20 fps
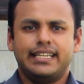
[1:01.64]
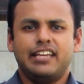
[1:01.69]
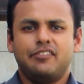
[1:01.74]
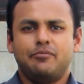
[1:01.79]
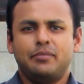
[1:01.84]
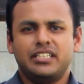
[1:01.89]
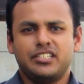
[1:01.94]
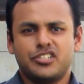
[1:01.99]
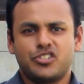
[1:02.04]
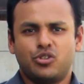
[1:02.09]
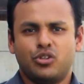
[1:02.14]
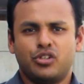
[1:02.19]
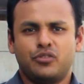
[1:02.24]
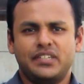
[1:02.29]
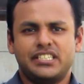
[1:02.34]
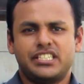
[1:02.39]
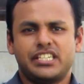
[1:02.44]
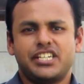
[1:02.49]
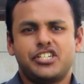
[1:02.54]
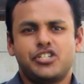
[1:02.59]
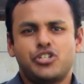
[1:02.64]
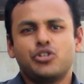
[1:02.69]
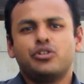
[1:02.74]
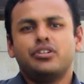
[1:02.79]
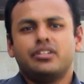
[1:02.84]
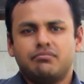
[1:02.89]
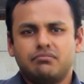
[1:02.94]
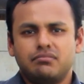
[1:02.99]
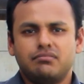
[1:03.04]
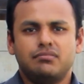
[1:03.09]
gave me the score which I
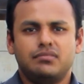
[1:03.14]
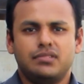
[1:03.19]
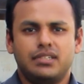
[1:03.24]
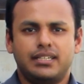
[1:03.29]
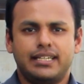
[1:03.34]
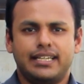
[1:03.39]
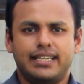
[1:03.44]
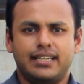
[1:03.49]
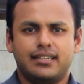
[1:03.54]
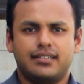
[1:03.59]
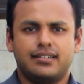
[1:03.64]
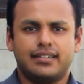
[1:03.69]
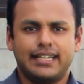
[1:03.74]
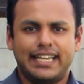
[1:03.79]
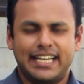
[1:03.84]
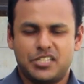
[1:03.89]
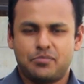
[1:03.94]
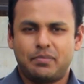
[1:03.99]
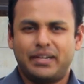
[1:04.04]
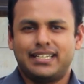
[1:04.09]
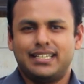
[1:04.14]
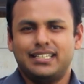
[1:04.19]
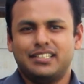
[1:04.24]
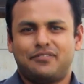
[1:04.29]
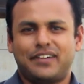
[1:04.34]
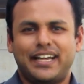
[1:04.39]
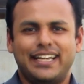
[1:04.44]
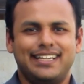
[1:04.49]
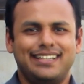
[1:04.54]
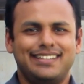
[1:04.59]
should expect in
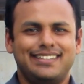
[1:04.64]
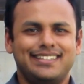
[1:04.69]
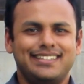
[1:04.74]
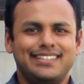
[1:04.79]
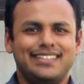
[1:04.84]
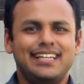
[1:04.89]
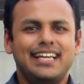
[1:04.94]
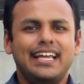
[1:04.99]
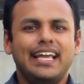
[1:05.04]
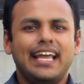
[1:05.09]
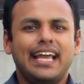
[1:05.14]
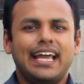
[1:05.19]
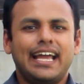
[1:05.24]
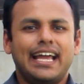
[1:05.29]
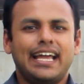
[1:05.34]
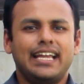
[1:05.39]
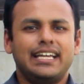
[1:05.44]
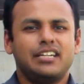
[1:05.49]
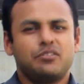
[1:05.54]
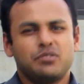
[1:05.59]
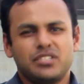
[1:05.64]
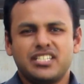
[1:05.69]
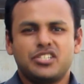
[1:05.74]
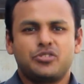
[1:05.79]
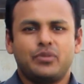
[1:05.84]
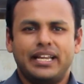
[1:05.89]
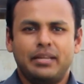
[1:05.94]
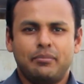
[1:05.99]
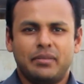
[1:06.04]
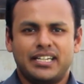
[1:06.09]
the final, and it was
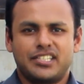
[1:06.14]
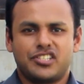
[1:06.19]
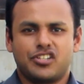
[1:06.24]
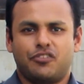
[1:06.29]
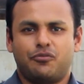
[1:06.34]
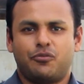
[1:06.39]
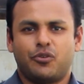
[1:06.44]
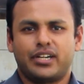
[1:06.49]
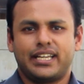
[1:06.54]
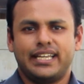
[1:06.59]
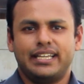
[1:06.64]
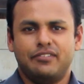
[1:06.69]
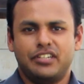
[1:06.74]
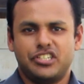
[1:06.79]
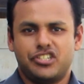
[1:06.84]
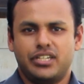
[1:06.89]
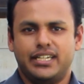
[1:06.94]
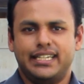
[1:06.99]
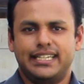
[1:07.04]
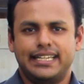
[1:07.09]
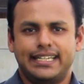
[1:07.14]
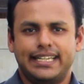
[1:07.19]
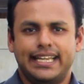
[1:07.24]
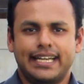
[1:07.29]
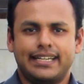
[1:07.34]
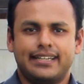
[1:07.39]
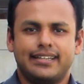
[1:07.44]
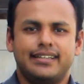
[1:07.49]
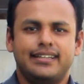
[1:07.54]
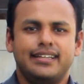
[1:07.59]
just 20 marks of what I eventually did
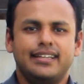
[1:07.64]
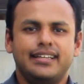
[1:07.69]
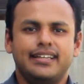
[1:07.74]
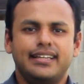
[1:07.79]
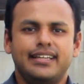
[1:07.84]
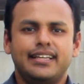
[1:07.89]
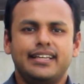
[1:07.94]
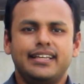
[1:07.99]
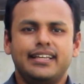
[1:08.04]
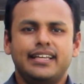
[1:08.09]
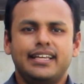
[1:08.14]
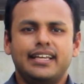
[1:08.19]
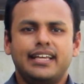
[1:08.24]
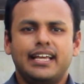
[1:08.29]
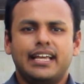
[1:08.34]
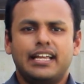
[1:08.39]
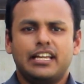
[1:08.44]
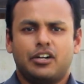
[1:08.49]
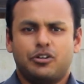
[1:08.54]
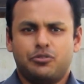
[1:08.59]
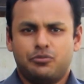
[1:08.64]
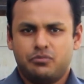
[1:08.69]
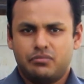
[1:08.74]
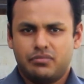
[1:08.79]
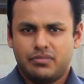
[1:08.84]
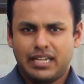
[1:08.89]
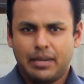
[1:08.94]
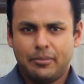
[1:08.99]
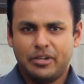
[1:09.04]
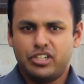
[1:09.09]
get. Now,
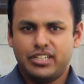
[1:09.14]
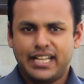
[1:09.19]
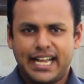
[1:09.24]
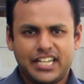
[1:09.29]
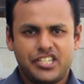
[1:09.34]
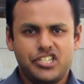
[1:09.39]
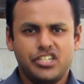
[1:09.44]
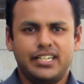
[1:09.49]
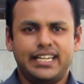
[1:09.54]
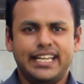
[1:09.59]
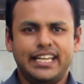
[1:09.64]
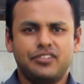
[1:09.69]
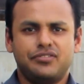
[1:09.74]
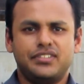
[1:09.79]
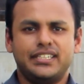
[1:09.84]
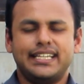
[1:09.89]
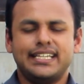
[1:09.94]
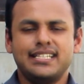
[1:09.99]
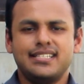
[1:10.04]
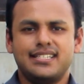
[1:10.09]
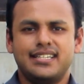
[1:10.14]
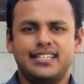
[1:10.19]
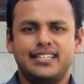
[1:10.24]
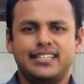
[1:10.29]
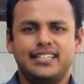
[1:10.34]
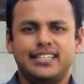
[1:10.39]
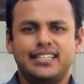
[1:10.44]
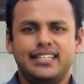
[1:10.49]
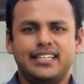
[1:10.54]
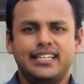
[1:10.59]
coming to the actual day of the test,
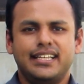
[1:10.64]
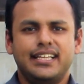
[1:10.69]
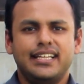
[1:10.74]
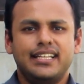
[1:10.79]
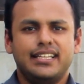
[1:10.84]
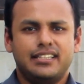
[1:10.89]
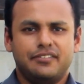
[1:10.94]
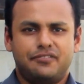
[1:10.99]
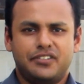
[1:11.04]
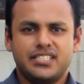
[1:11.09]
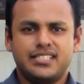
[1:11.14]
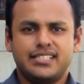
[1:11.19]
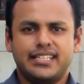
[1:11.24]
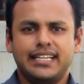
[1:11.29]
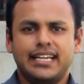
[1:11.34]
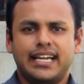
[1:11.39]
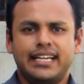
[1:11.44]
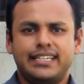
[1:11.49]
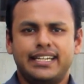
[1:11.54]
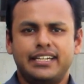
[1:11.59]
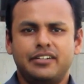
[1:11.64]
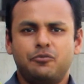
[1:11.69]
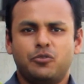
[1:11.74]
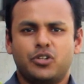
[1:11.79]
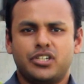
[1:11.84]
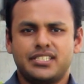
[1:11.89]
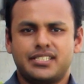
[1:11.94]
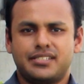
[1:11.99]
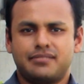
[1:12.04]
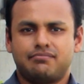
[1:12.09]
the first thing I did
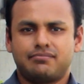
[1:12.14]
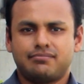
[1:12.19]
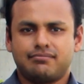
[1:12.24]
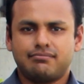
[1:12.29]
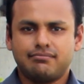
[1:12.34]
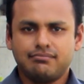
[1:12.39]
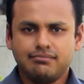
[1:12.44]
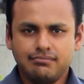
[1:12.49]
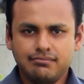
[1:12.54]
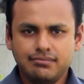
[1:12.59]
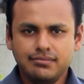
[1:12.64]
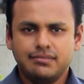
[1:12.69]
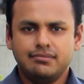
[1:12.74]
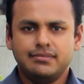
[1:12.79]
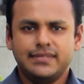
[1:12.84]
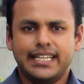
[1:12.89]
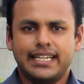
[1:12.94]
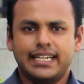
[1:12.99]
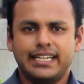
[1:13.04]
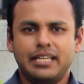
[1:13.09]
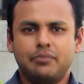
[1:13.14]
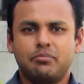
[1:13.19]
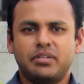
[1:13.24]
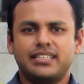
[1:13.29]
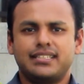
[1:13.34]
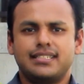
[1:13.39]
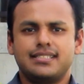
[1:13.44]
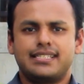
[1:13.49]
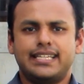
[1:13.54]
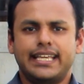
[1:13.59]
was take a deep
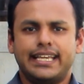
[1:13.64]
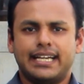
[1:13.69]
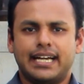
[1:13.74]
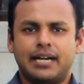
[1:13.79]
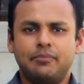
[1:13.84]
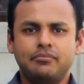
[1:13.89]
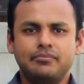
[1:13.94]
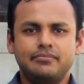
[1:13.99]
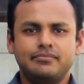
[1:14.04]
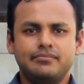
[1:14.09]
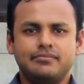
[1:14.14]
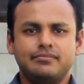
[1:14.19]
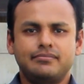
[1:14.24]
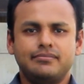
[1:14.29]
breath and stay calm.